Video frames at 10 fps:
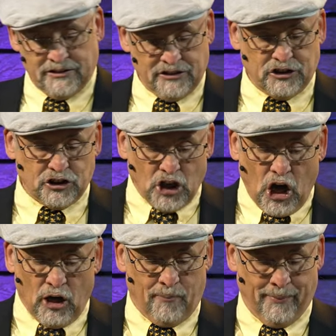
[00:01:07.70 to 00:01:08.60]

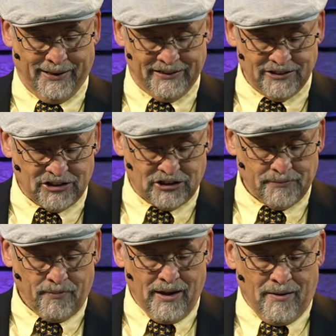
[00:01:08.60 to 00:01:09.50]
Solomon's,
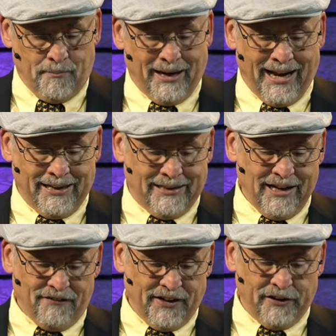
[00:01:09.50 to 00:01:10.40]
but I
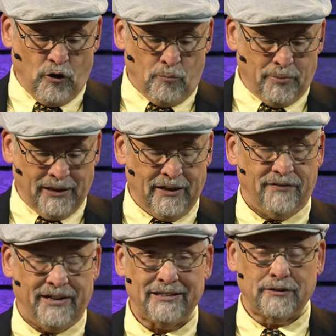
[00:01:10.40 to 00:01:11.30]
definitely don't believe
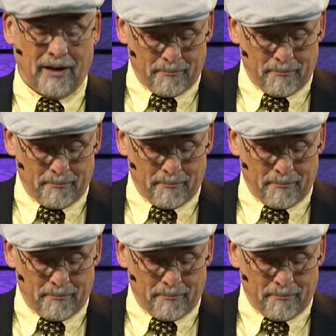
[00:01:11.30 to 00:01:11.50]
it is